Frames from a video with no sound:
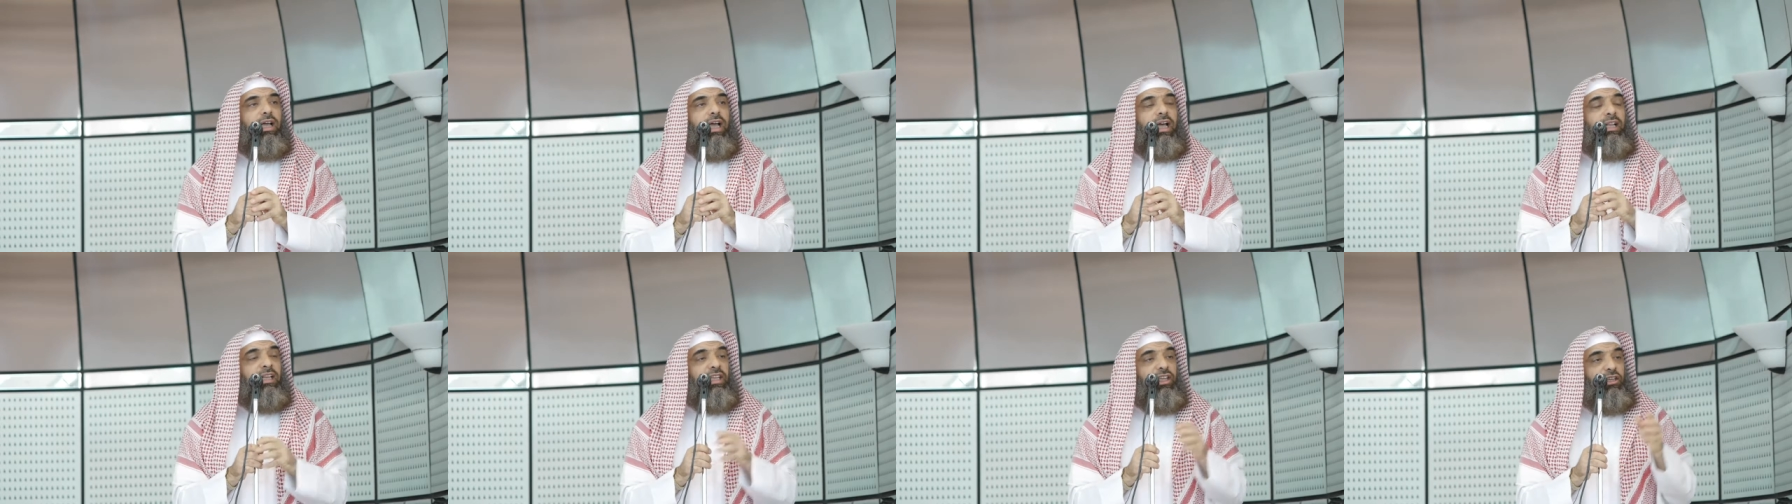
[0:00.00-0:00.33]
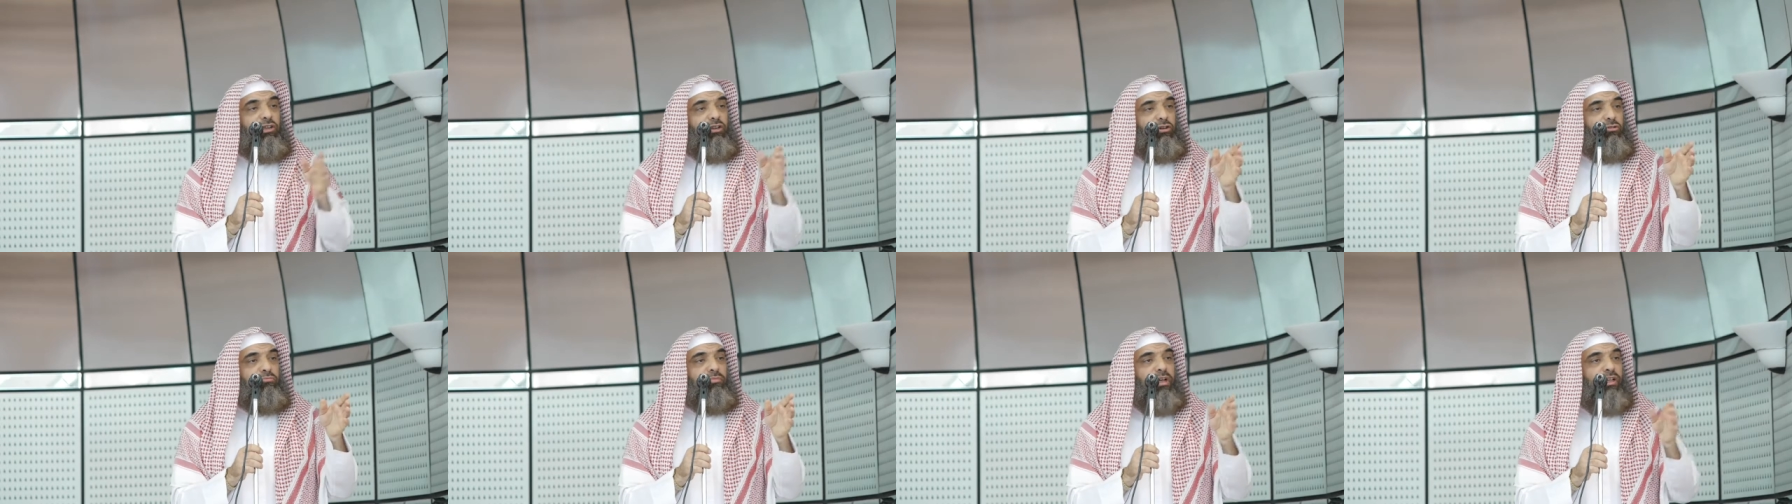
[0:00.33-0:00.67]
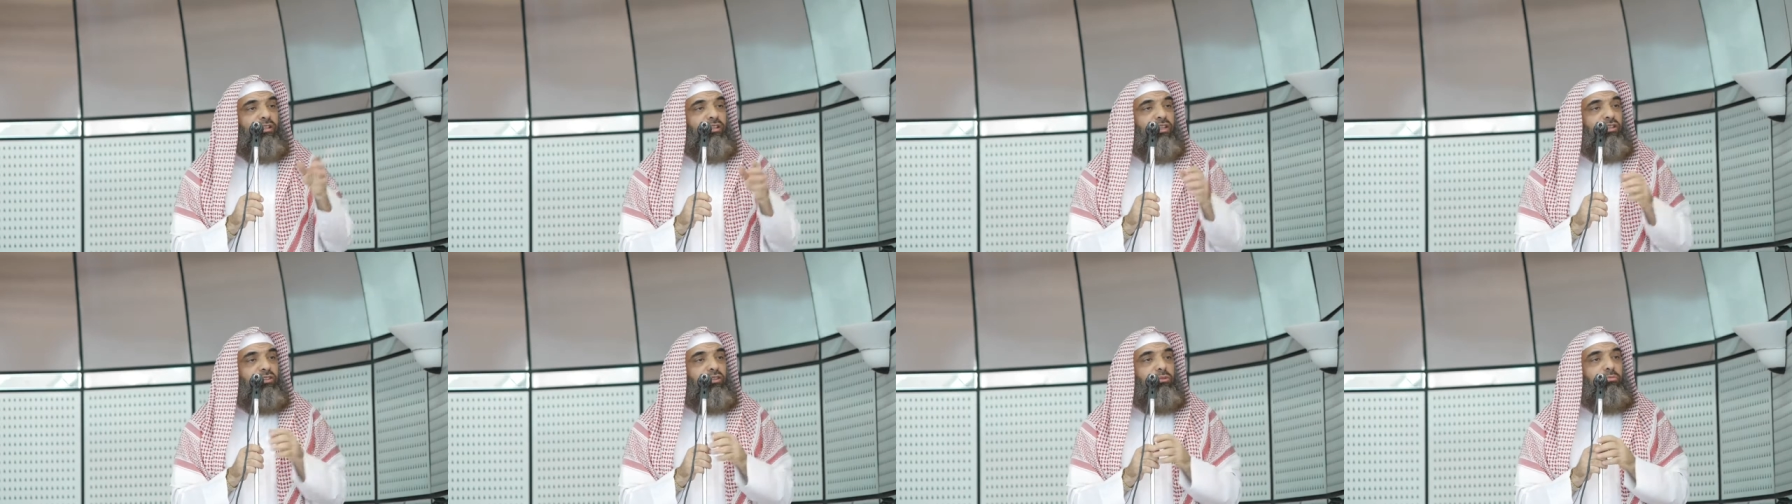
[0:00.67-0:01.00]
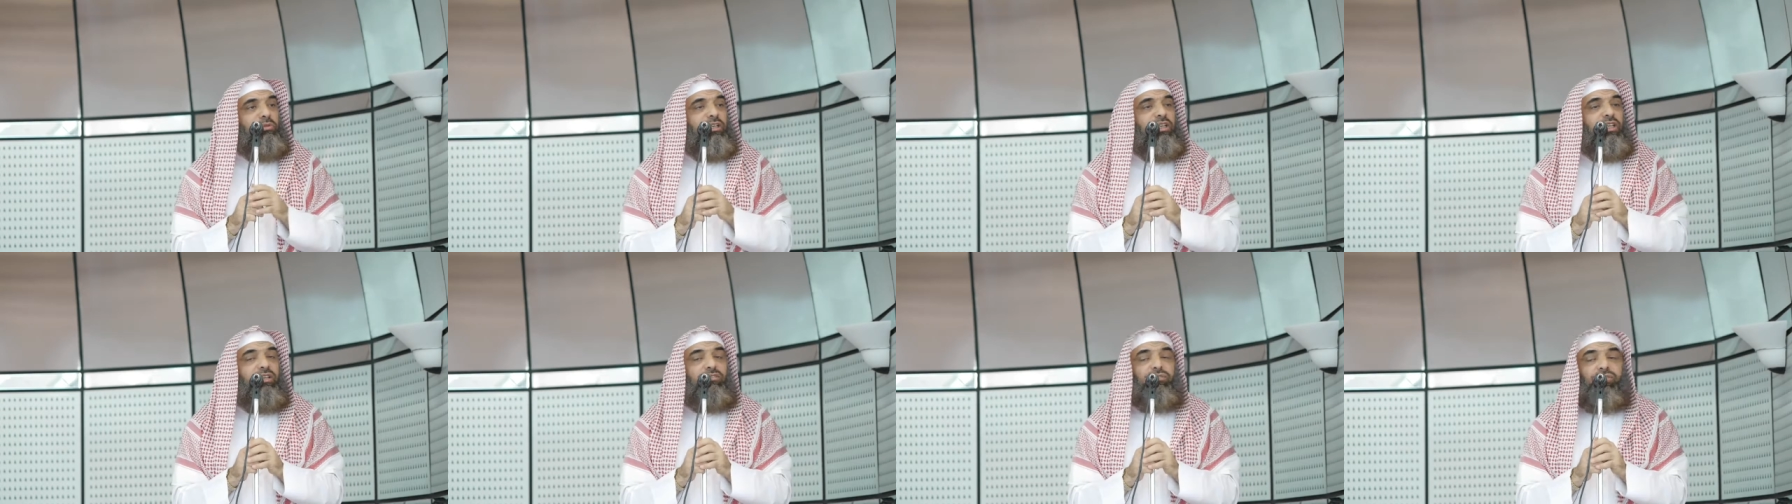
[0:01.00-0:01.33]
And he commanded the
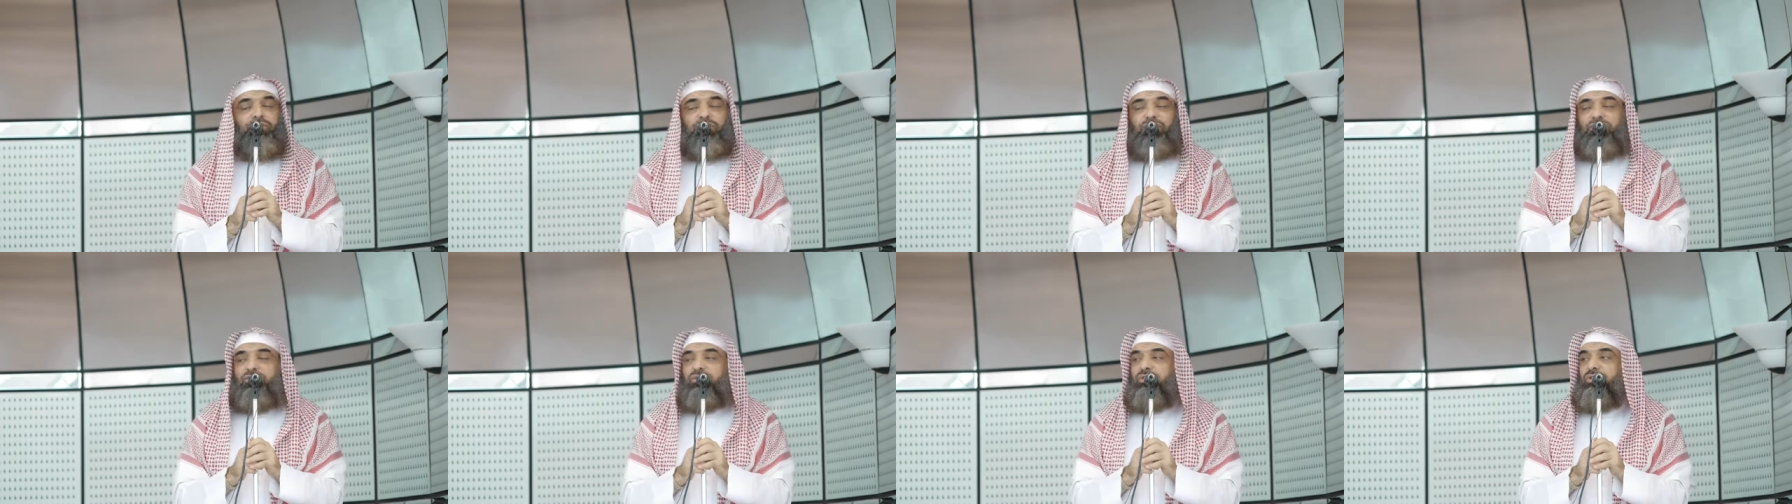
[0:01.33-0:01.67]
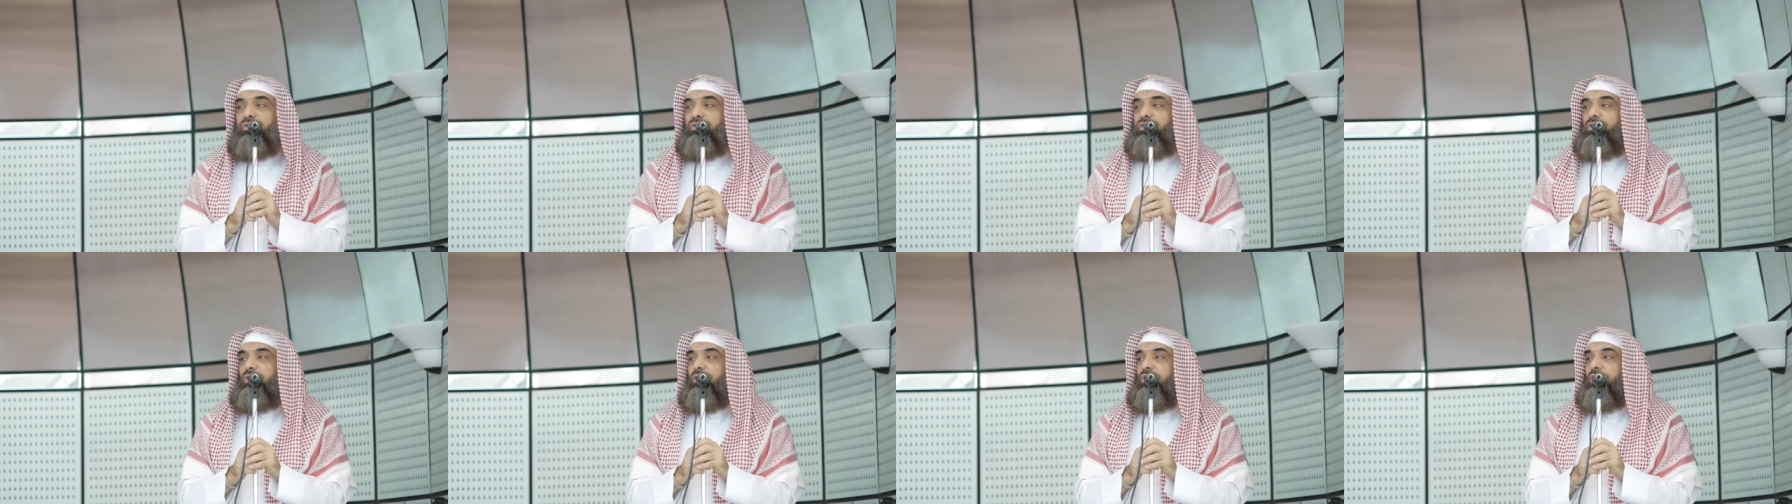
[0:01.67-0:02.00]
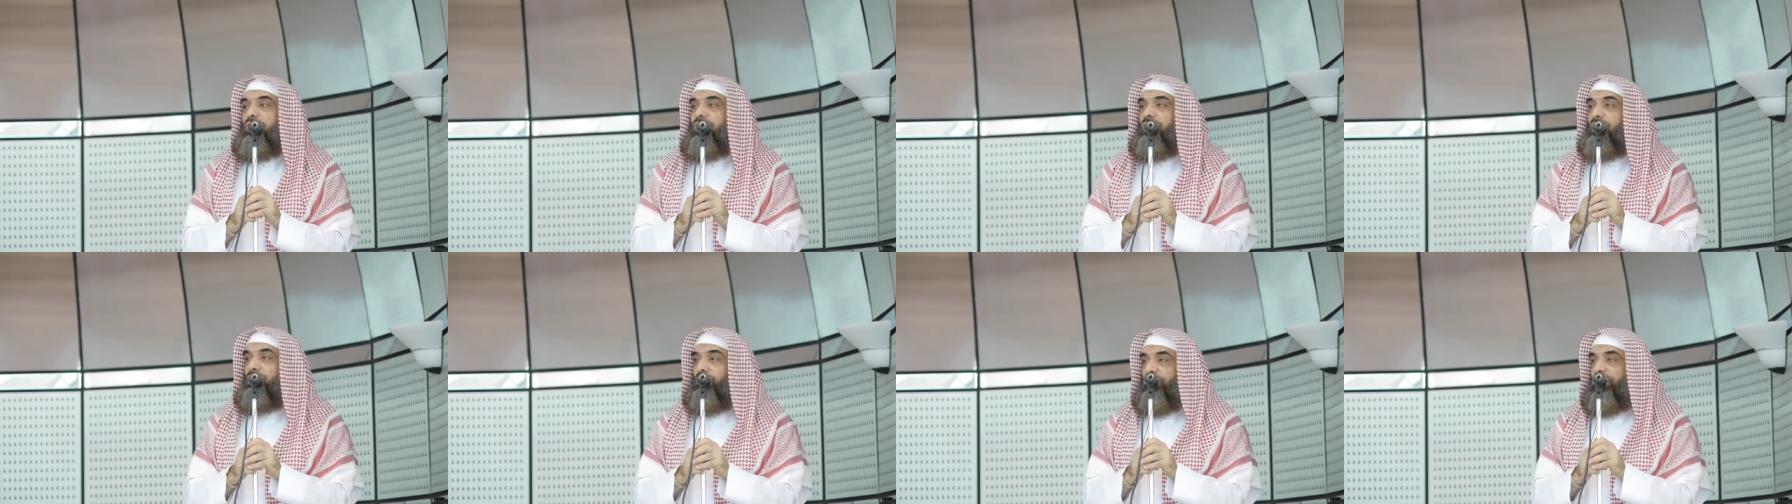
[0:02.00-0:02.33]
believers to